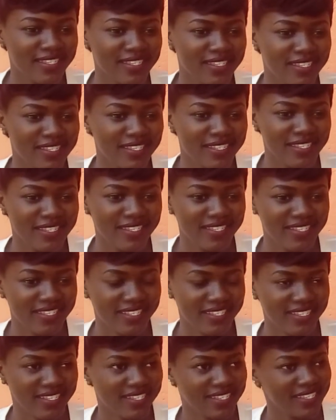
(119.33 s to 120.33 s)

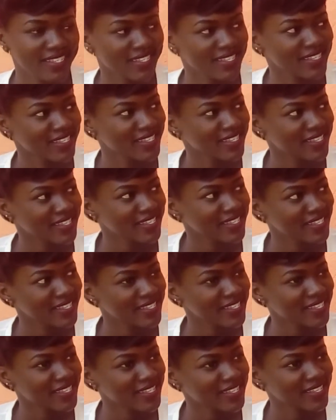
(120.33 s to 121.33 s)

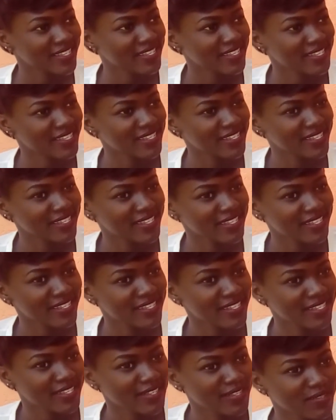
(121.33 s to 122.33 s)

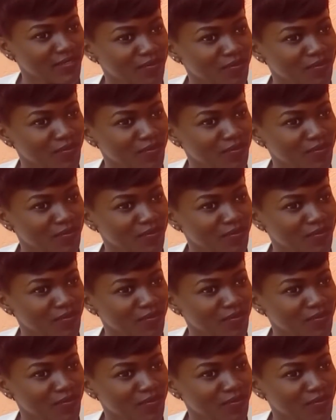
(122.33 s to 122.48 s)
(silent)